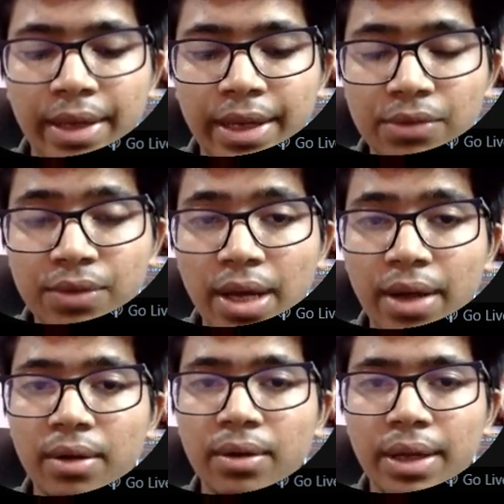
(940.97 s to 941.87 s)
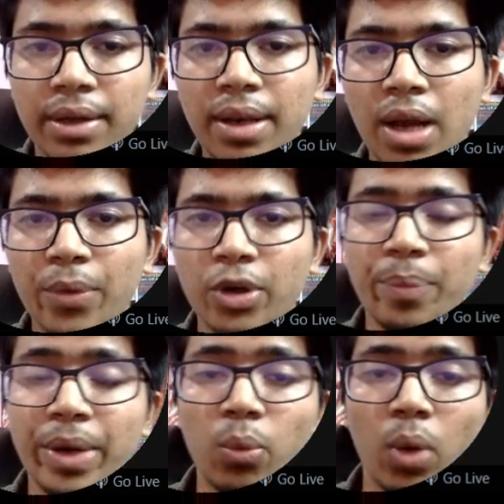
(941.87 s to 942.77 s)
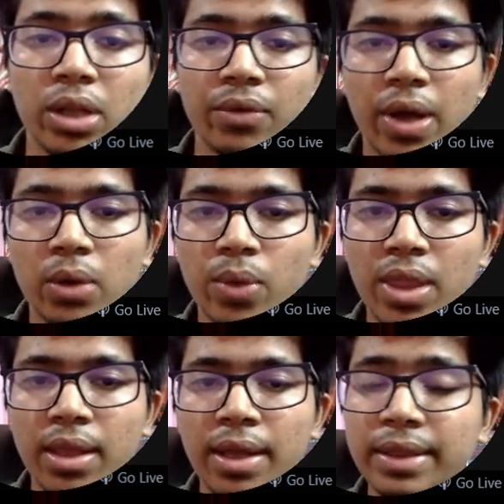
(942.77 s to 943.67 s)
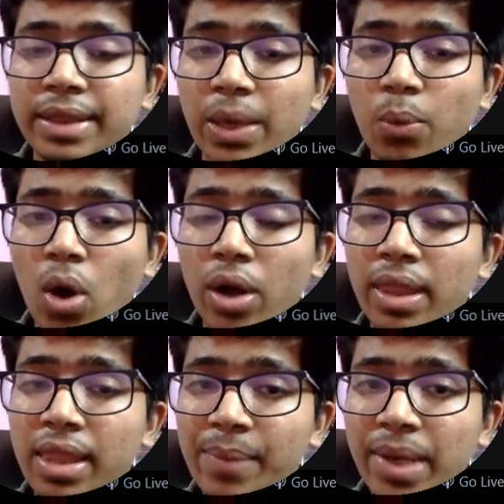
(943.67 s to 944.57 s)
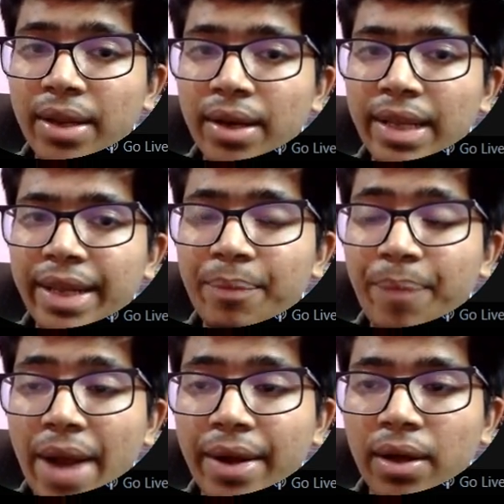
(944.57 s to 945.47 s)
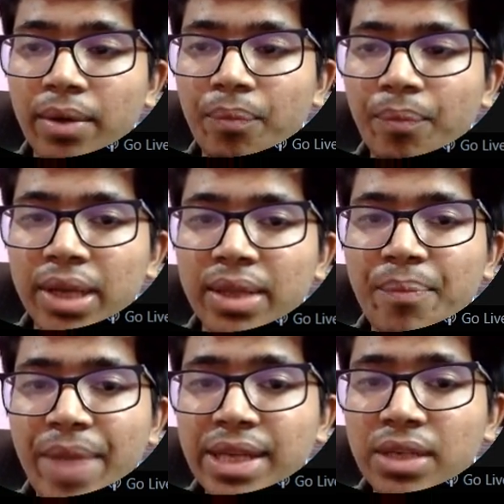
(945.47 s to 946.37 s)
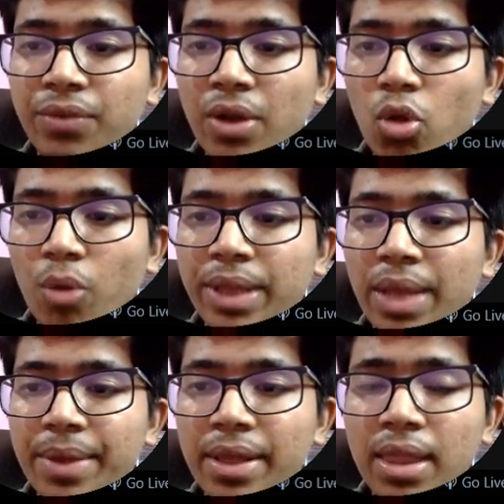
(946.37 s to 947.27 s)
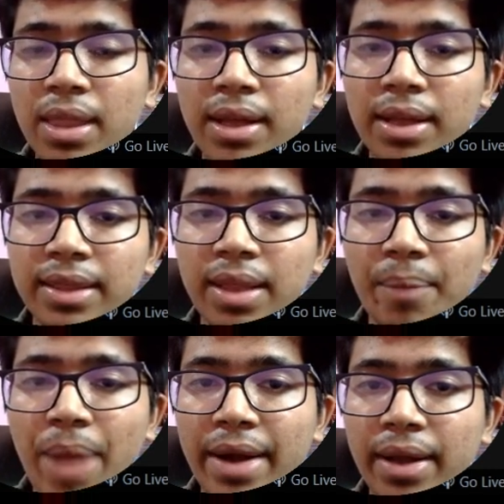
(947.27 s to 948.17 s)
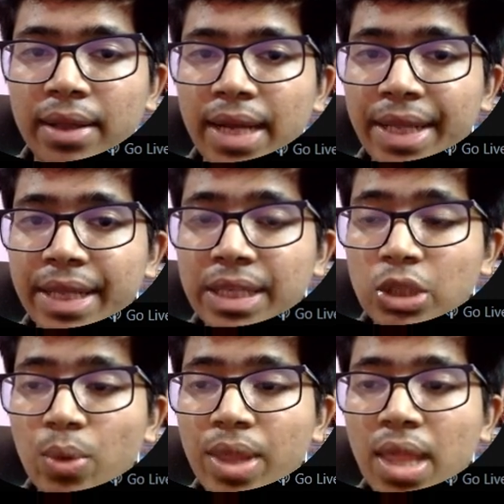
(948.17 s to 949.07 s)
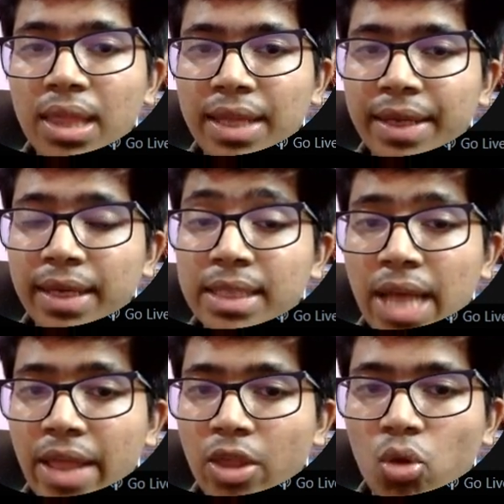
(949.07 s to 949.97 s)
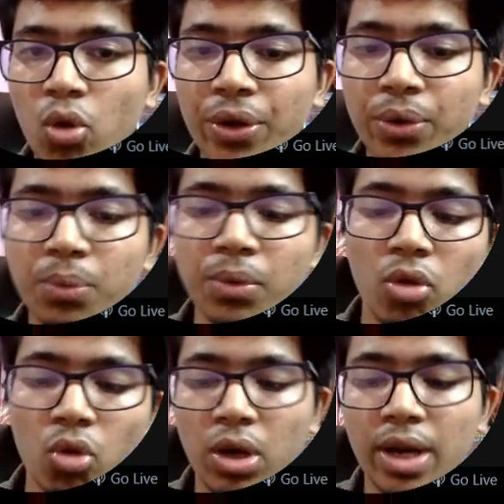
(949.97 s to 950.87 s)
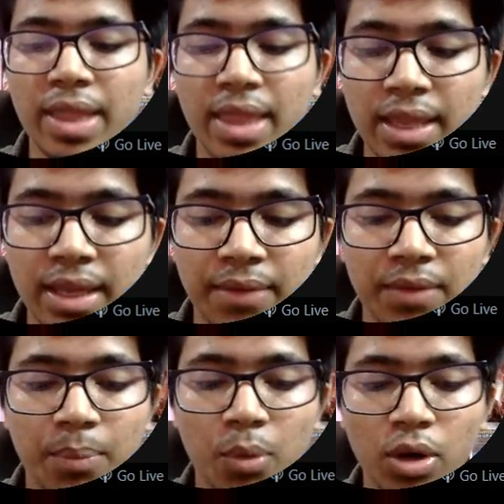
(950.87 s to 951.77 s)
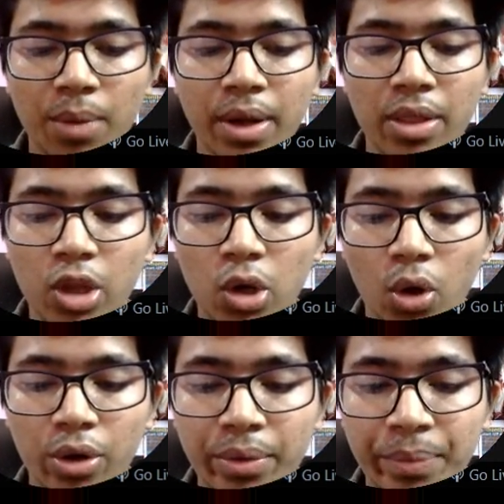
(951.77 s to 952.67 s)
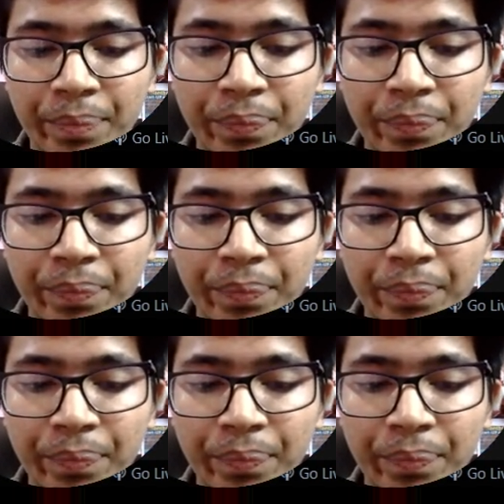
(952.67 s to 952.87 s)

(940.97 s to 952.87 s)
If the Now it will print all the values. They work similarly in pattern, but the main difference of them is the pattern that it uses linked list as a saw you. So let's see if the program runs or not.